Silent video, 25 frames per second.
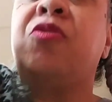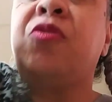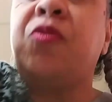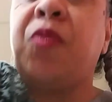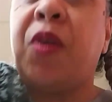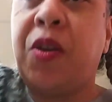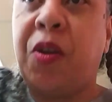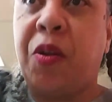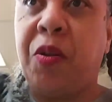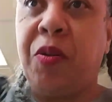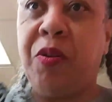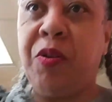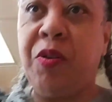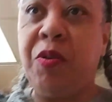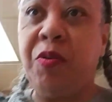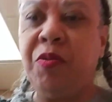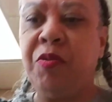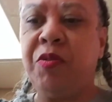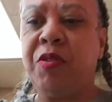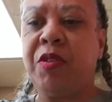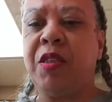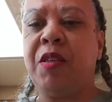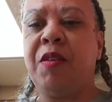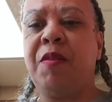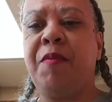so I don't
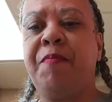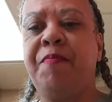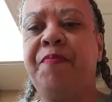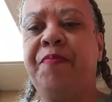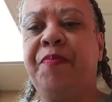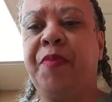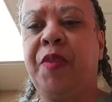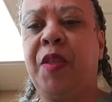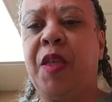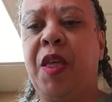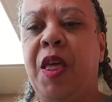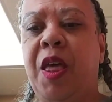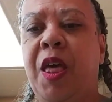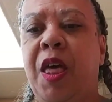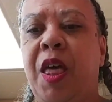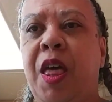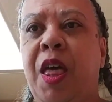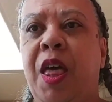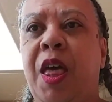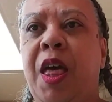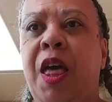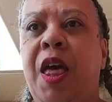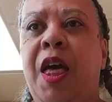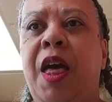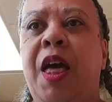lose them.
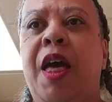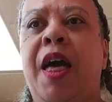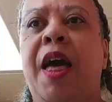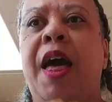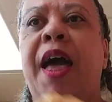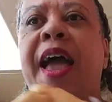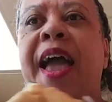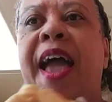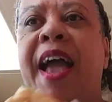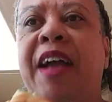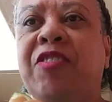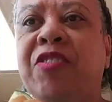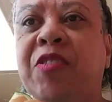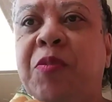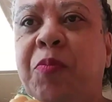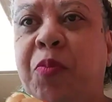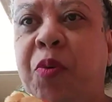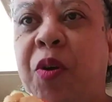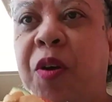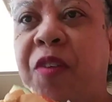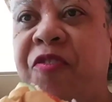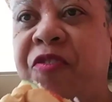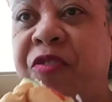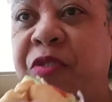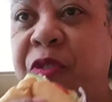I actually
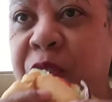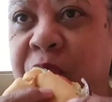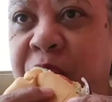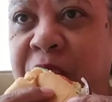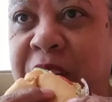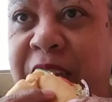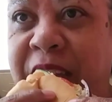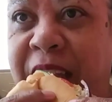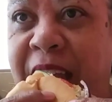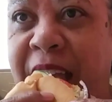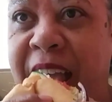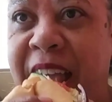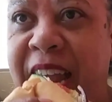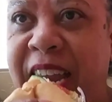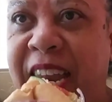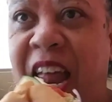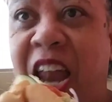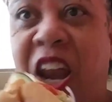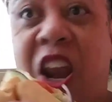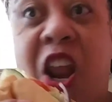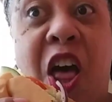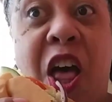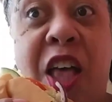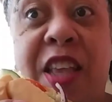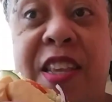brought food today and
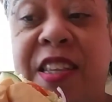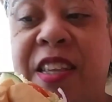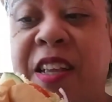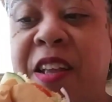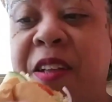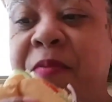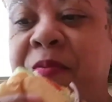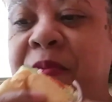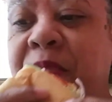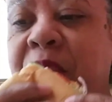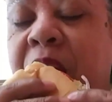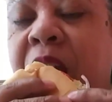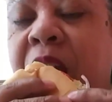I lost it.